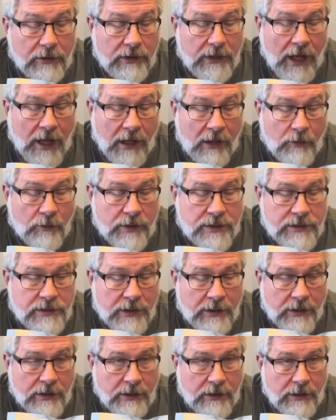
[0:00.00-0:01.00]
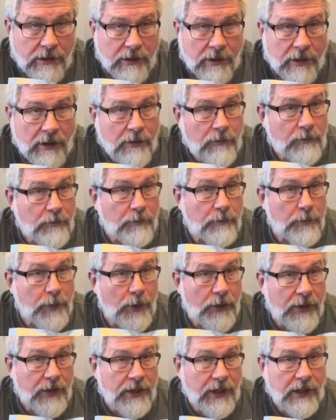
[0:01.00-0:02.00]
calories, and put
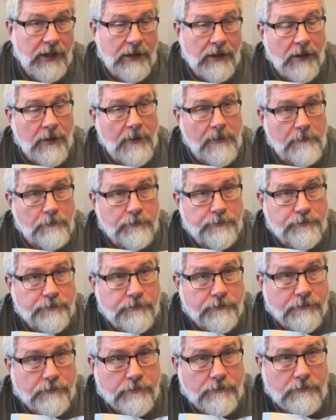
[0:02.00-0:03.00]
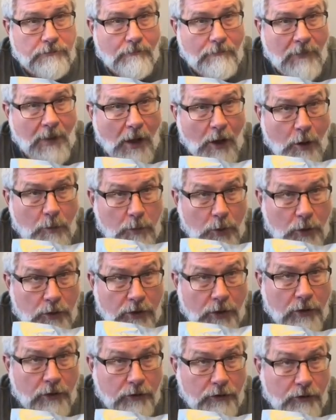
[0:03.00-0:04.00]
in a
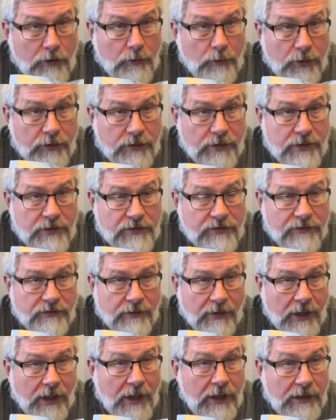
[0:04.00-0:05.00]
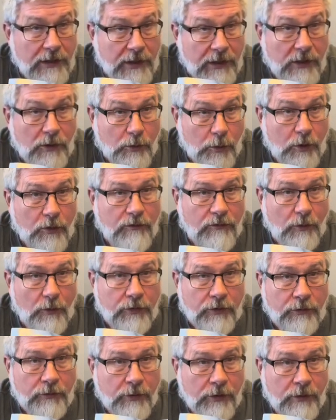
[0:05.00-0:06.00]
bouillon cube with this, and it'll work for you.
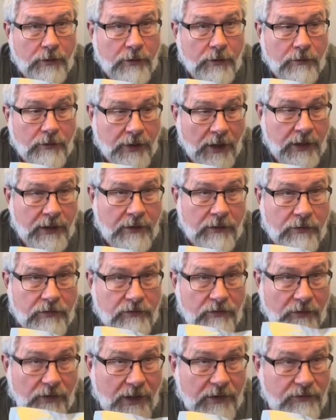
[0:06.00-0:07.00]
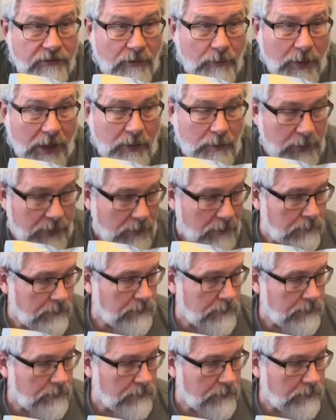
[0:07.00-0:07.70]
Okay, so that's the main meal.